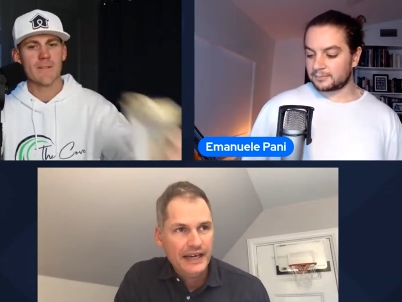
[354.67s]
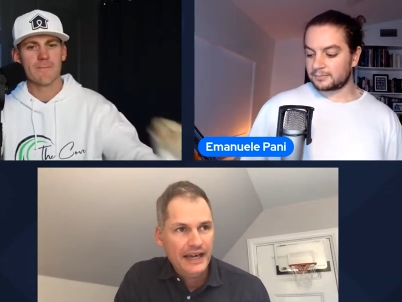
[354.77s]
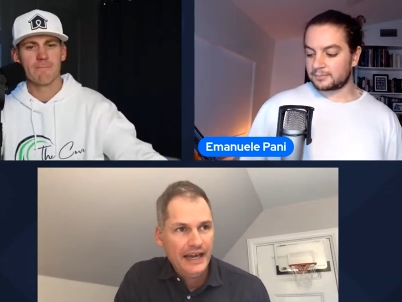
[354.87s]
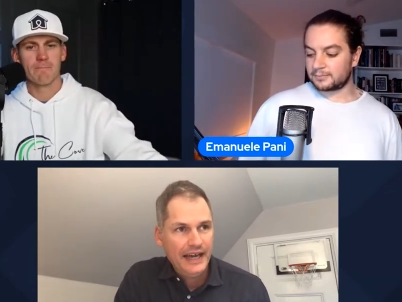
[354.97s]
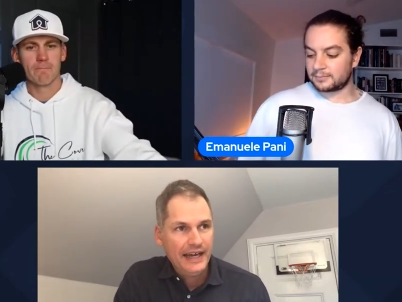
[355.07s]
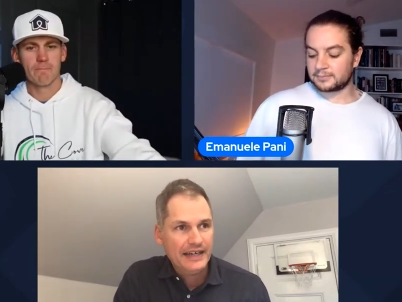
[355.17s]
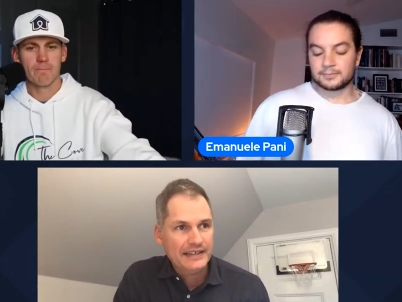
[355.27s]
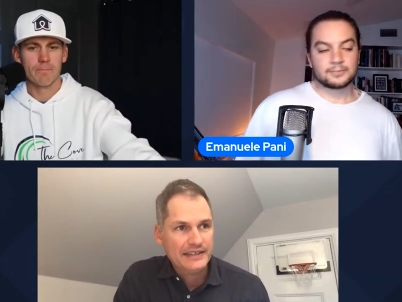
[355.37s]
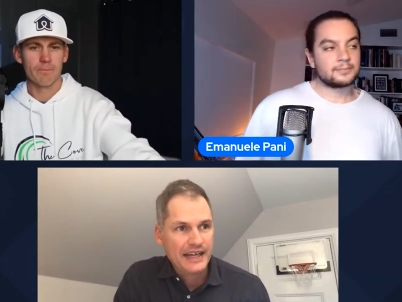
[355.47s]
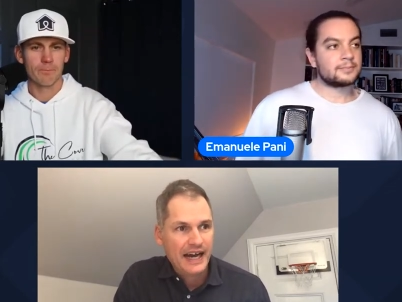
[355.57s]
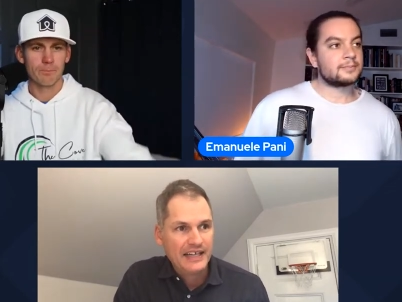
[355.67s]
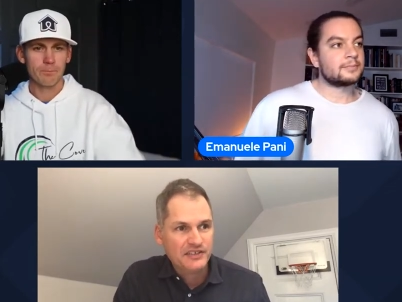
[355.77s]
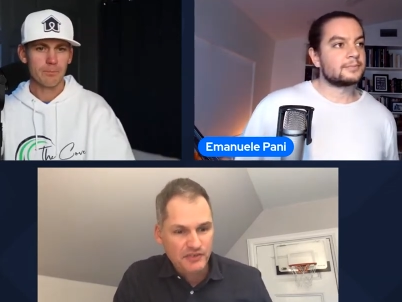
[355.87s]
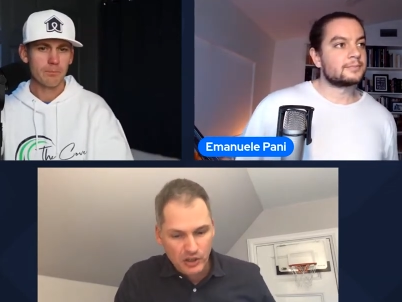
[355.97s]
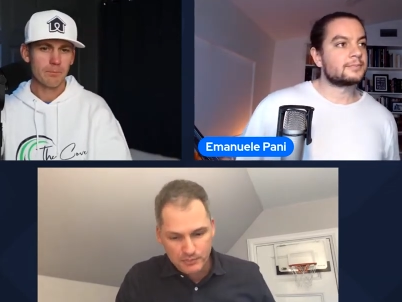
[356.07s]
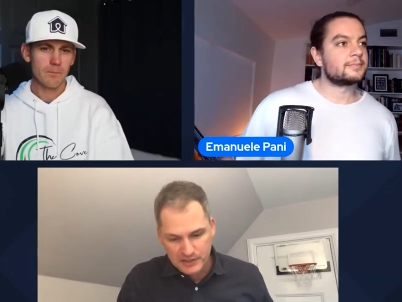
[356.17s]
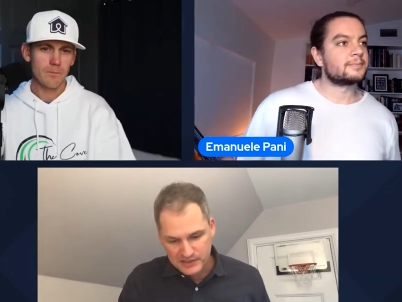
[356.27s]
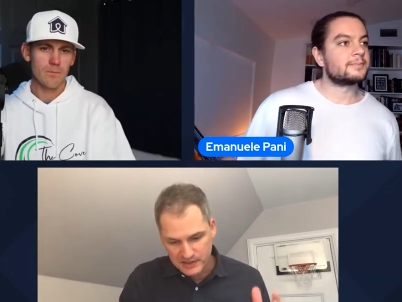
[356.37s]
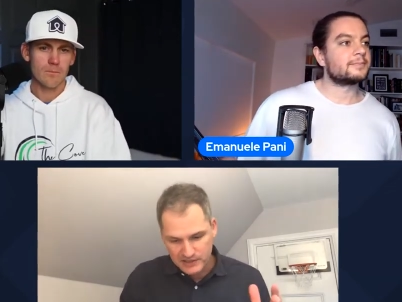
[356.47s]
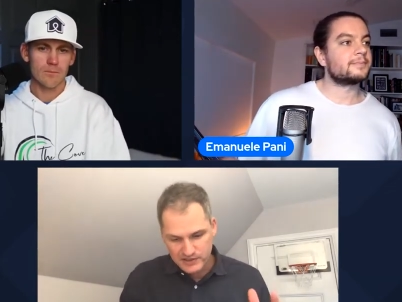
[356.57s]
Speaker 1: And I developed
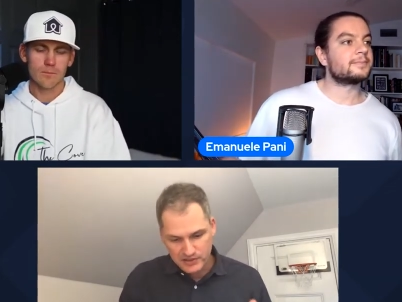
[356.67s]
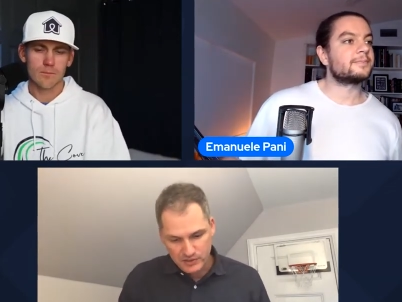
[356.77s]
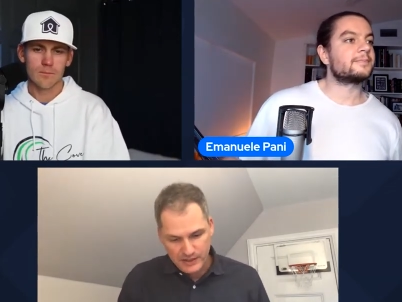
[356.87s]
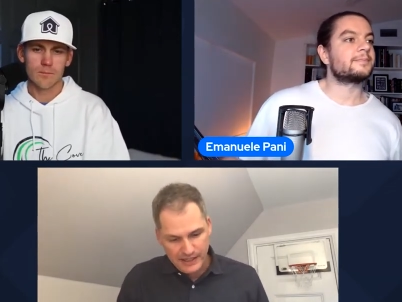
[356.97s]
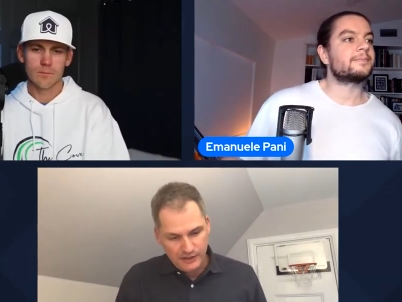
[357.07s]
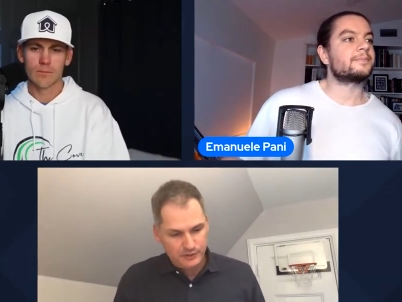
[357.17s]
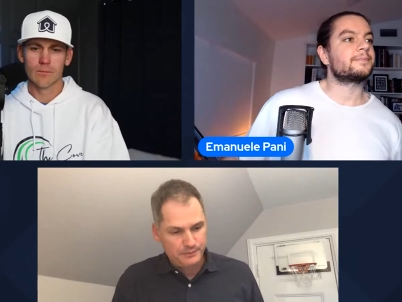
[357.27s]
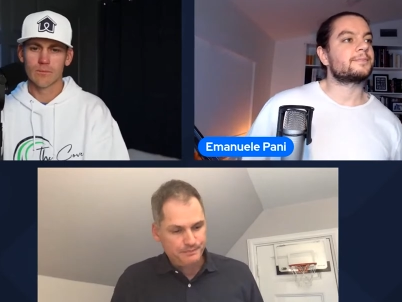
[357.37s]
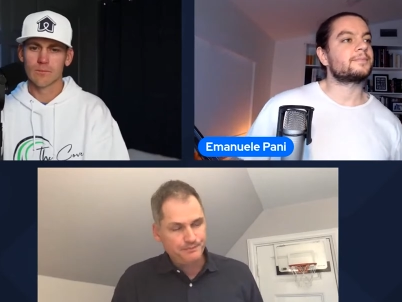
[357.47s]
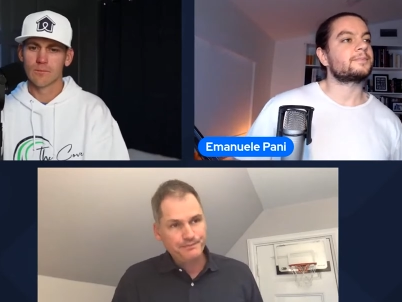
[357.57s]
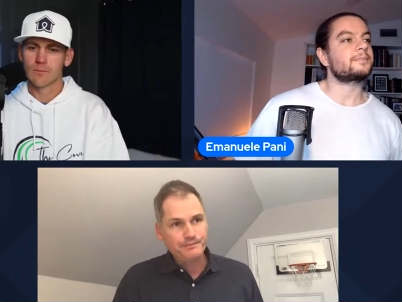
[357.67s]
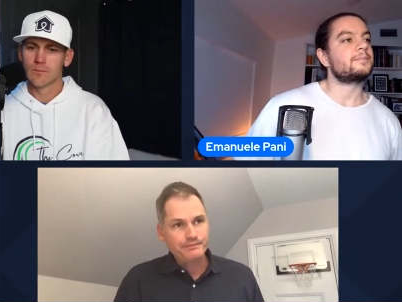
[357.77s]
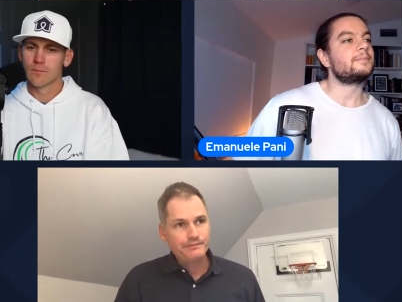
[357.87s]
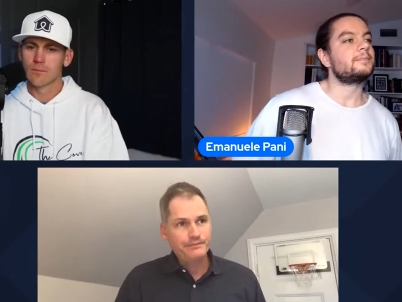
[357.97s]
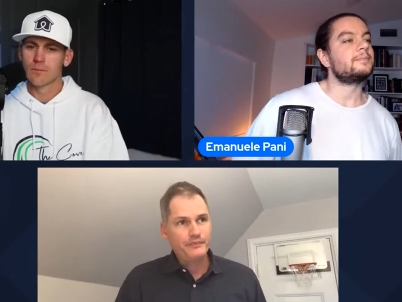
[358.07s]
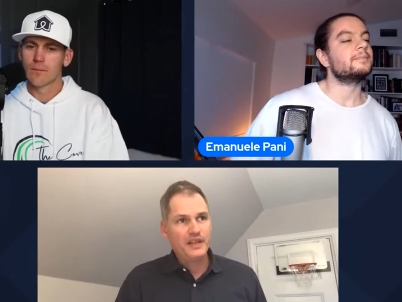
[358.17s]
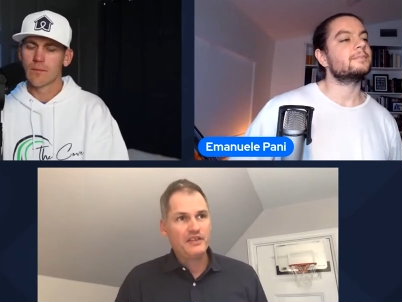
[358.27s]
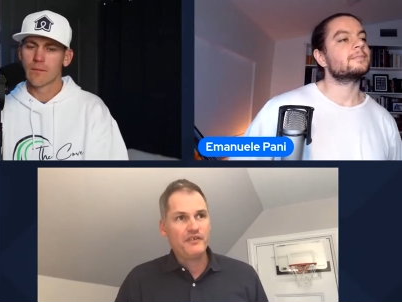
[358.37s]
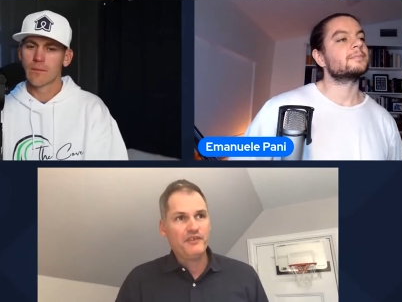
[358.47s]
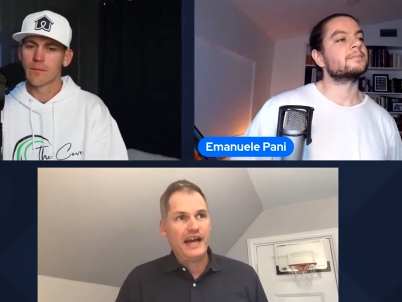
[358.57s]
this thesis around
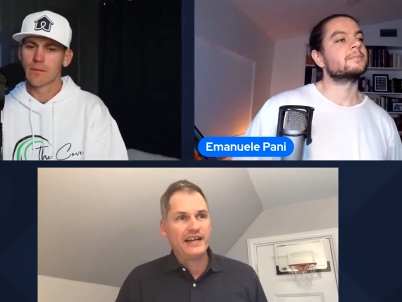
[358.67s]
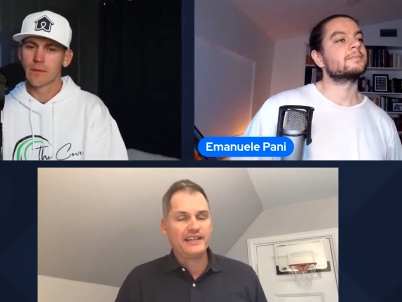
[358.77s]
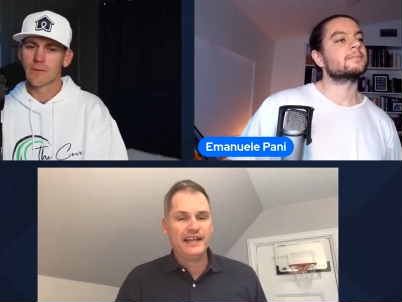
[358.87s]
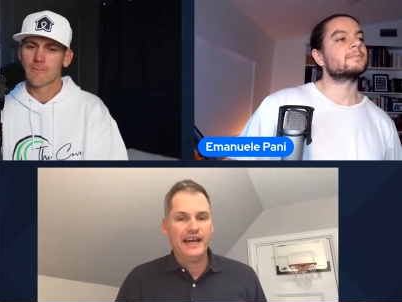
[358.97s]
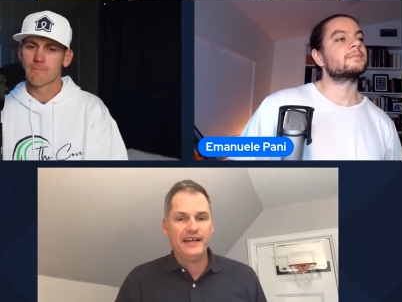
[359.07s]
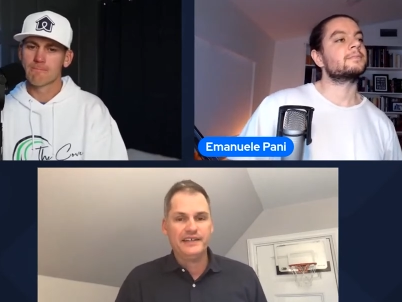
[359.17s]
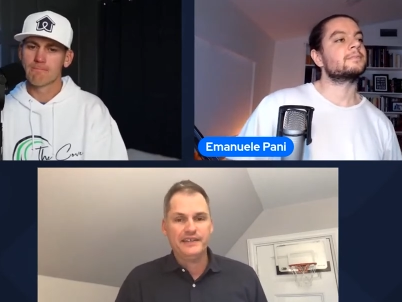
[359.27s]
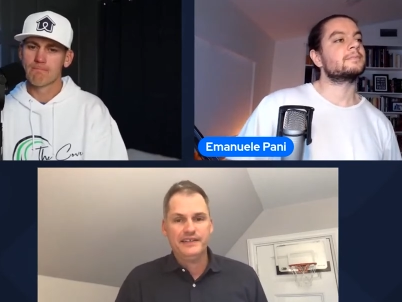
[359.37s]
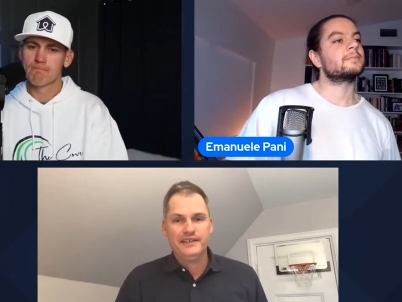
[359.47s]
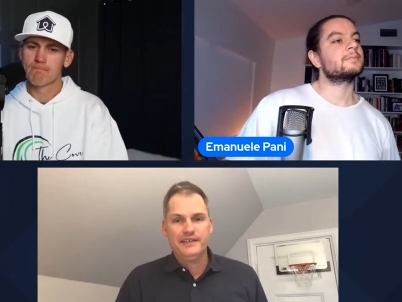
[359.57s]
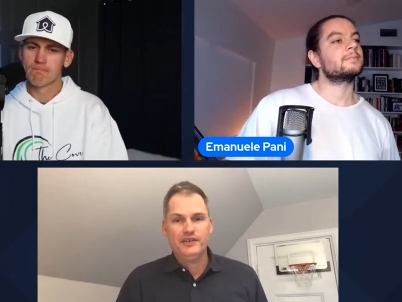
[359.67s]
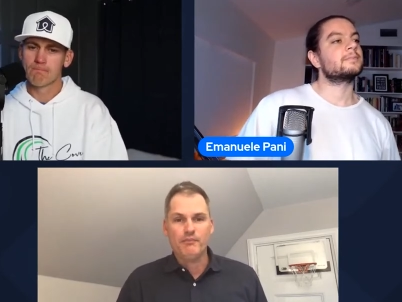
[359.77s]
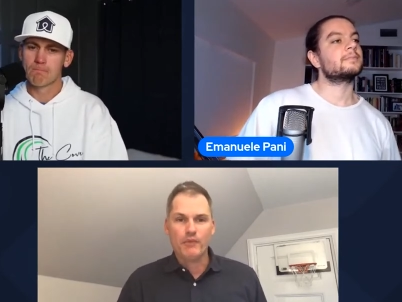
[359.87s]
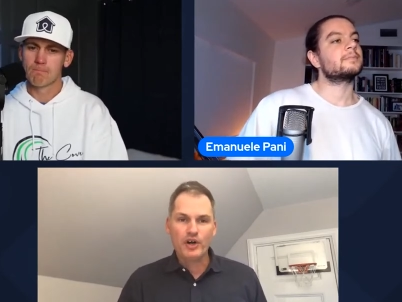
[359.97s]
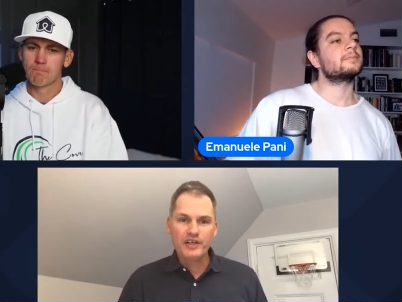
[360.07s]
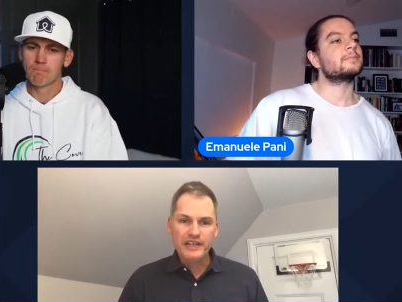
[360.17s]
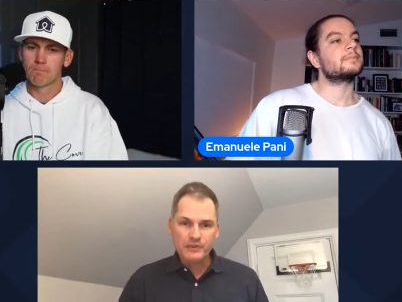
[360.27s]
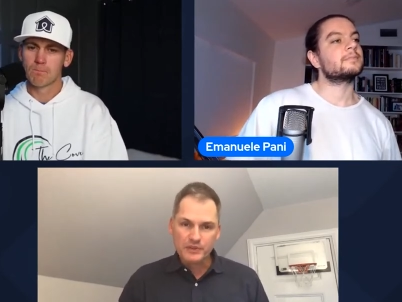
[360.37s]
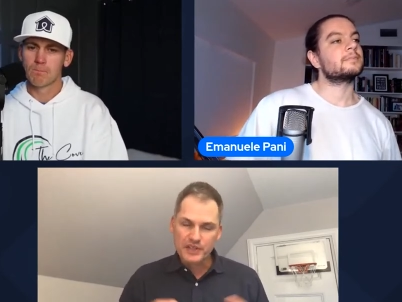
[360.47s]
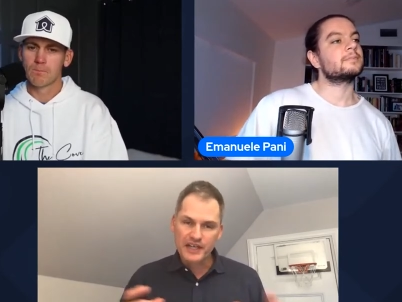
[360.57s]
the fact that, you know,
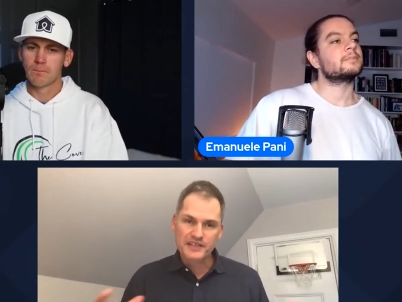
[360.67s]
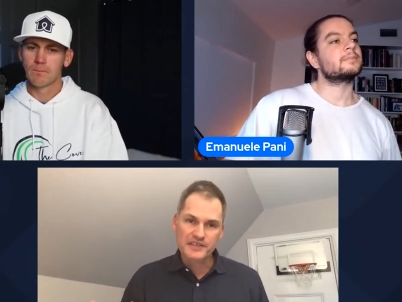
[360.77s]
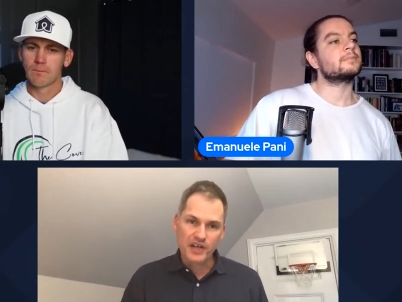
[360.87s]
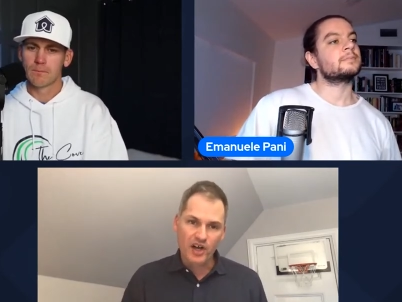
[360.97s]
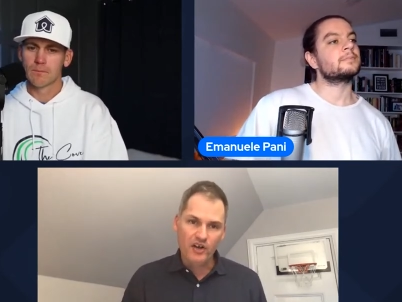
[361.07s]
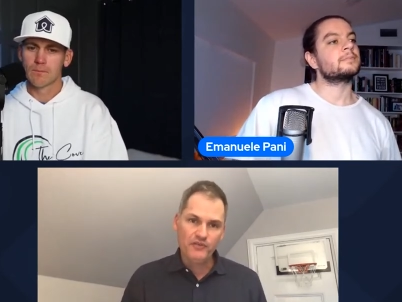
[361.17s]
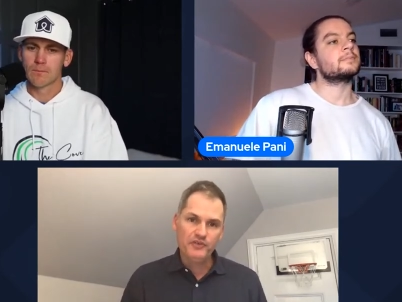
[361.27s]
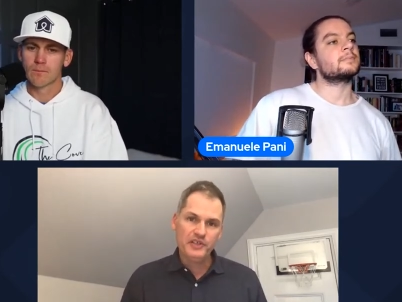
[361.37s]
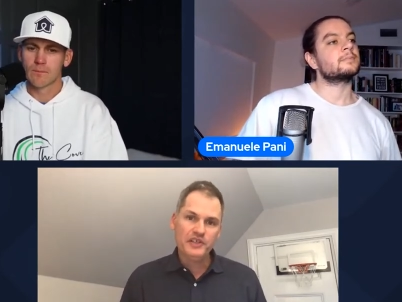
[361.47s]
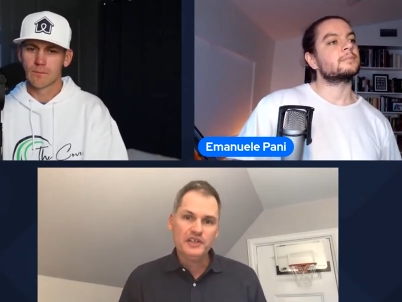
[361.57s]
marketing was kind of solved